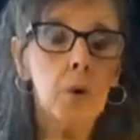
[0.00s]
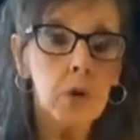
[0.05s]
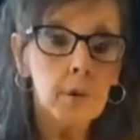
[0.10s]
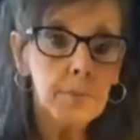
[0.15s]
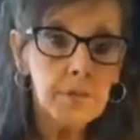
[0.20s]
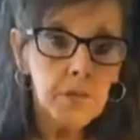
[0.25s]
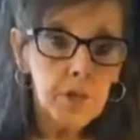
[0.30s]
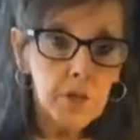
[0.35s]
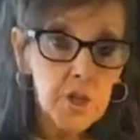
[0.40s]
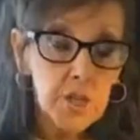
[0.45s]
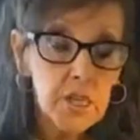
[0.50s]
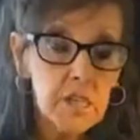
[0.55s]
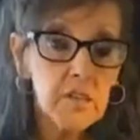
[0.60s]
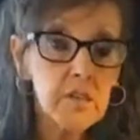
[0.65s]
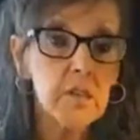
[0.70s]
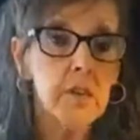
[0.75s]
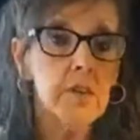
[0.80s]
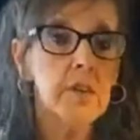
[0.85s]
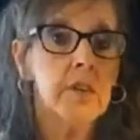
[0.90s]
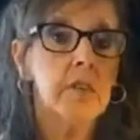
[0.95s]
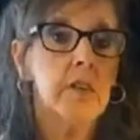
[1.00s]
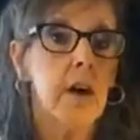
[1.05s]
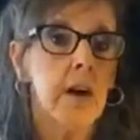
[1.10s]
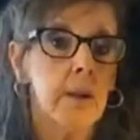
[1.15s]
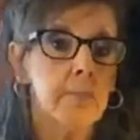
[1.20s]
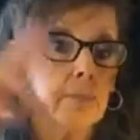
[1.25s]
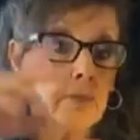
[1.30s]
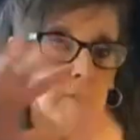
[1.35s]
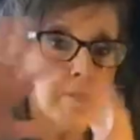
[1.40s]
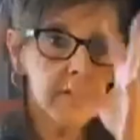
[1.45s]
We're going to put cheese on the
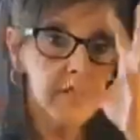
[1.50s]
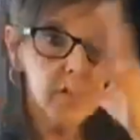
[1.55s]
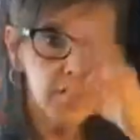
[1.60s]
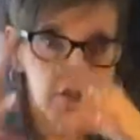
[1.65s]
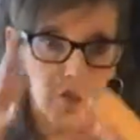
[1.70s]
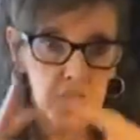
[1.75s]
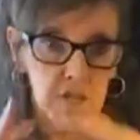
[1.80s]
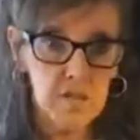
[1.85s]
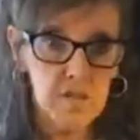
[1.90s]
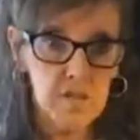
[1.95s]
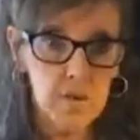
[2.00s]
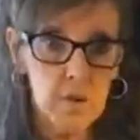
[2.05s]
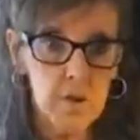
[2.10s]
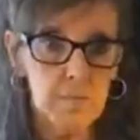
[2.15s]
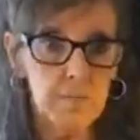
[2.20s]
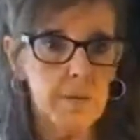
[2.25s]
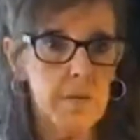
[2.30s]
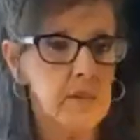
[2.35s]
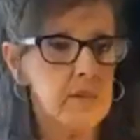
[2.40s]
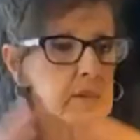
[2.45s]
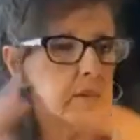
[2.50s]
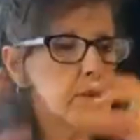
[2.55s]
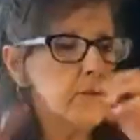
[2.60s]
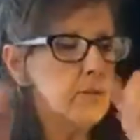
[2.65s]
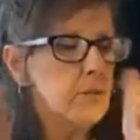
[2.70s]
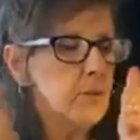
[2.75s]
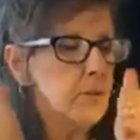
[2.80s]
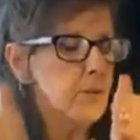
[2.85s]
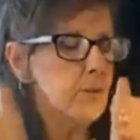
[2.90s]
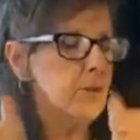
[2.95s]
top so that the cheese all melts.
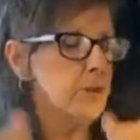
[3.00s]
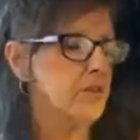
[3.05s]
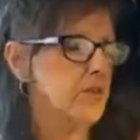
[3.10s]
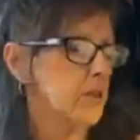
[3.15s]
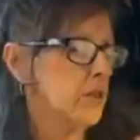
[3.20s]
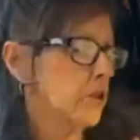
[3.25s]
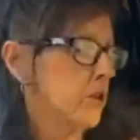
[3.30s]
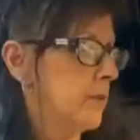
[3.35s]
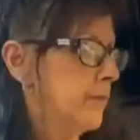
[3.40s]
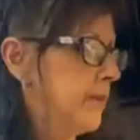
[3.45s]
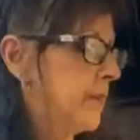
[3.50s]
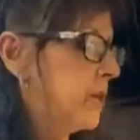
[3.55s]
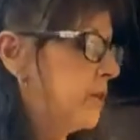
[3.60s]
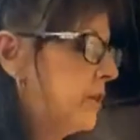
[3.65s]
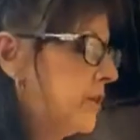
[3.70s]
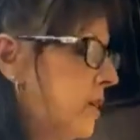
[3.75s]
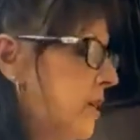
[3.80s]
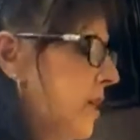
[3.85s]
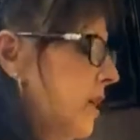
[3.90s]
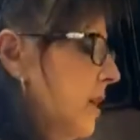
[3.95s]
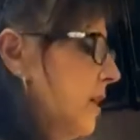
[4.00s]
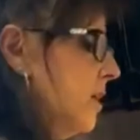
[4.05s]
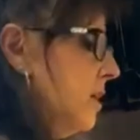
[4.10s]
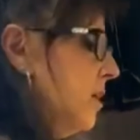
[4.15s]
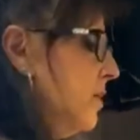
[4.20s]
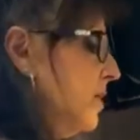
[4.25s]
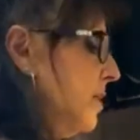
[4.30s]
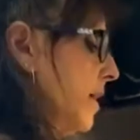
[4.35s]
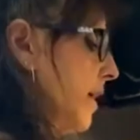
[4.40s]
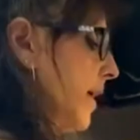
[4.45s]
And, ooh, is it going to be good?
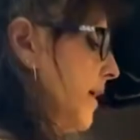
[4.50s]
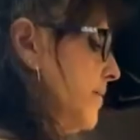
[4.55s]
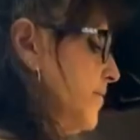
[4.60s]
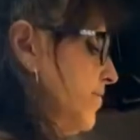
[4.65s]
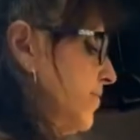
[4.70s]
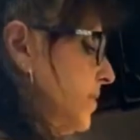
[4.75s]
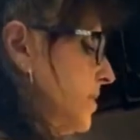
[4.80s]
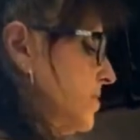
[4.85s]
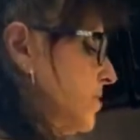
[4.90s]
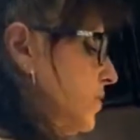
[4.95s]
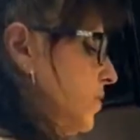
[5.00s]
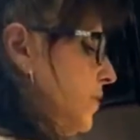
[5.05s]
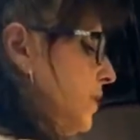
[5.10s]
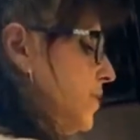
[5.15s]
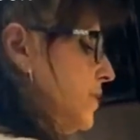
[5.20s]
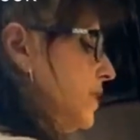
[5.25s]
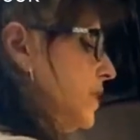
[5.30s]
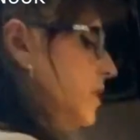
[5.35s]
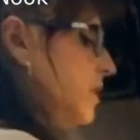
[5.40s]
Okay, so